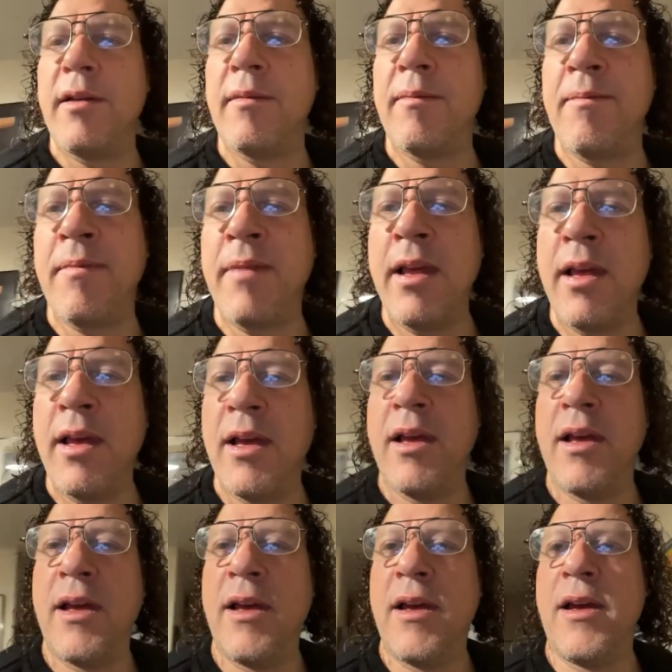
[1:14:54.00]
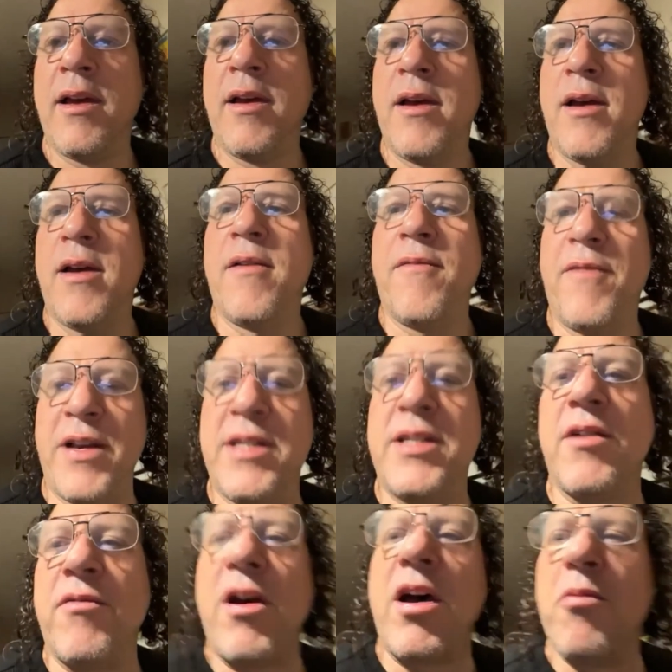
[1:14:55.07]
Viscera?
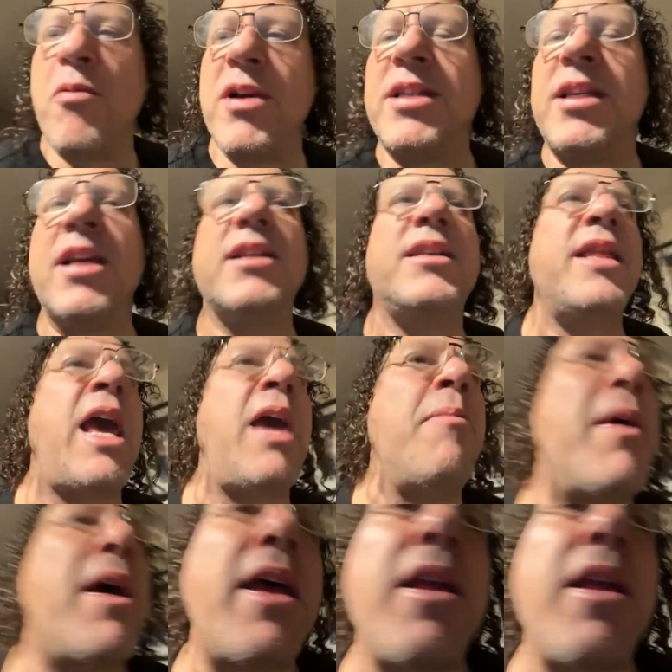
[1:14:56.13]
Viscera was his name